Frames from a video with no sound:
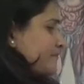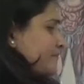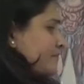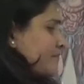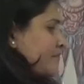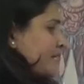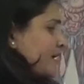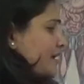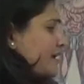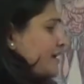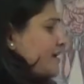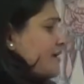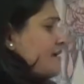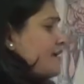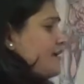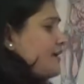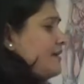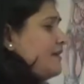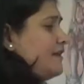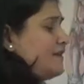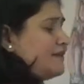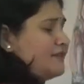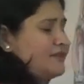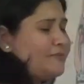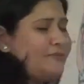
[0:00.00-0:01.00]
Okay.
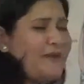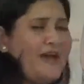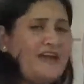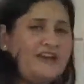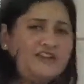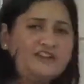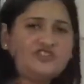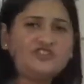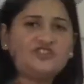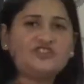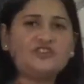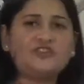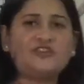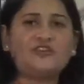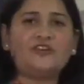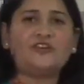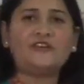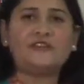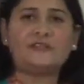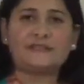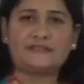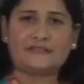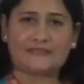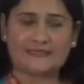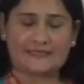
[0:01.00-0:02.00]
The manager
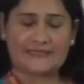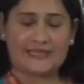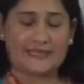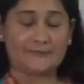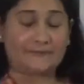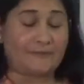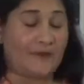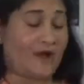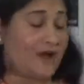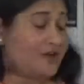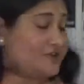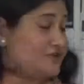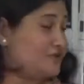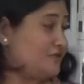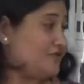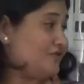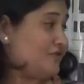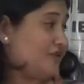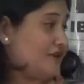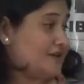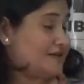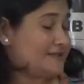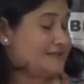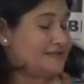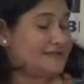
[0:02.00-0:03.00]
is that part of
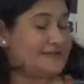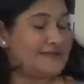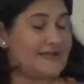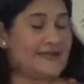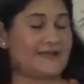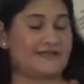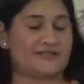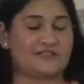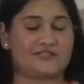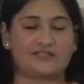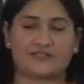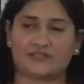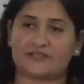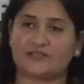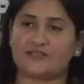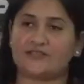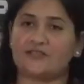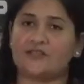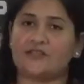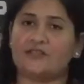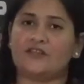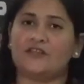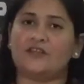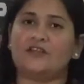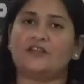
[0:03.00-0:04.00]
us that
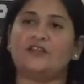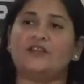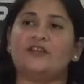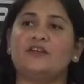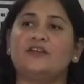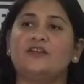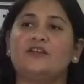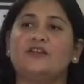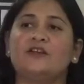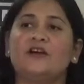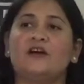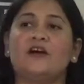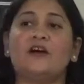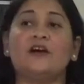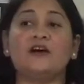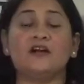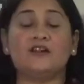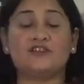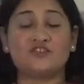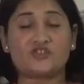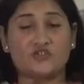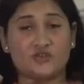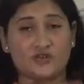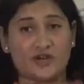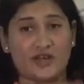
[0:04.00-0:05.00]

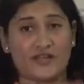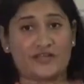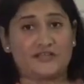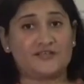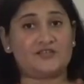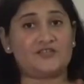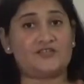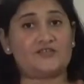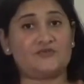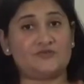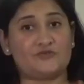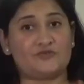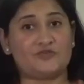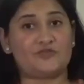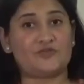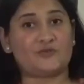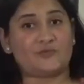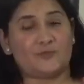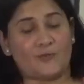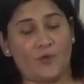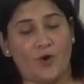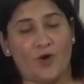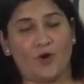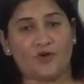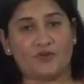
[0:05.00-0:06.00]
tries to
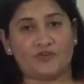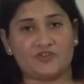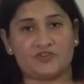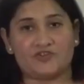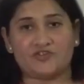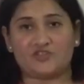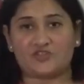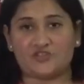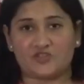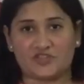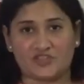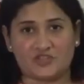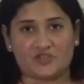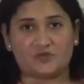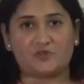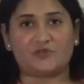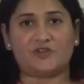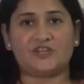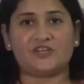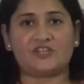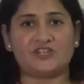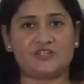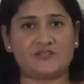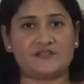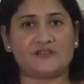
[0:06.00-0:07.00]
respond to
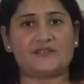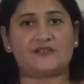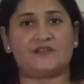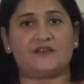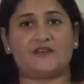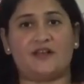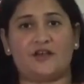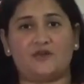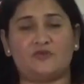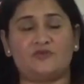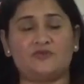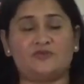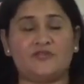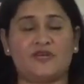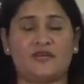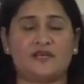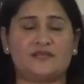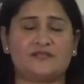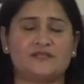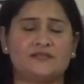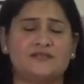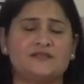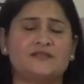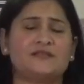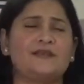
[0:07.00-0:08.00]
situations around
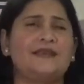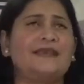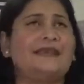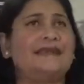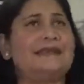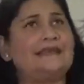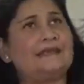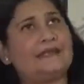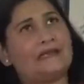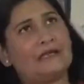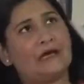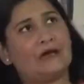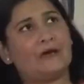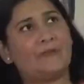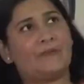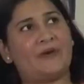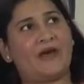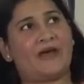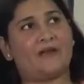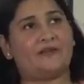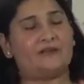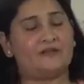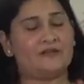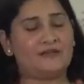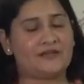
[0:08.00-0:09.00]
us in a
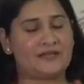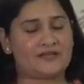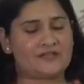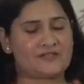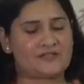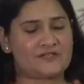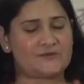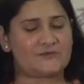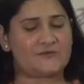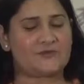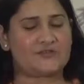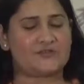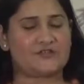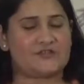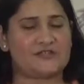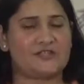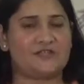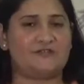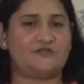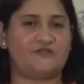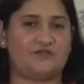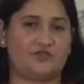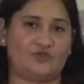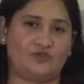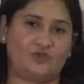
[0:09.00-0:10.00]
manner that is
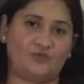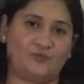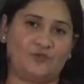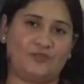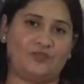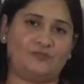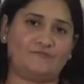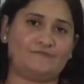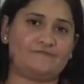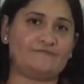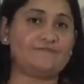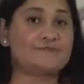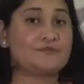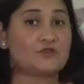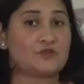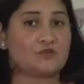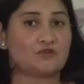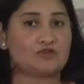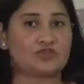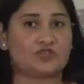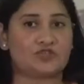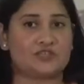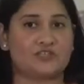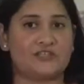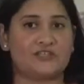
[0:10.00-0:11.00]
perceived to be
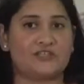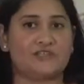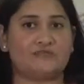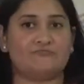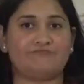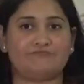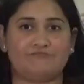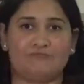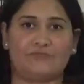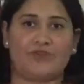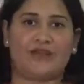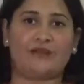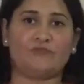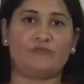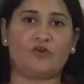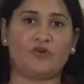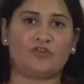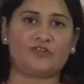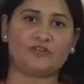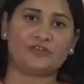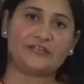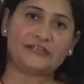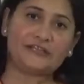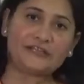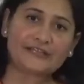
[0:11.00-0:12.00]
socially and
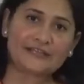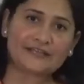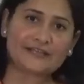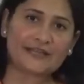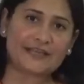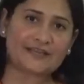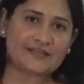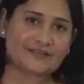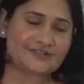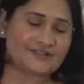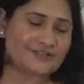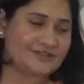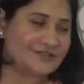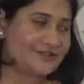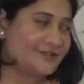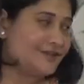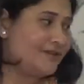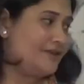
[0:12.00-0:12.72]
morally correct.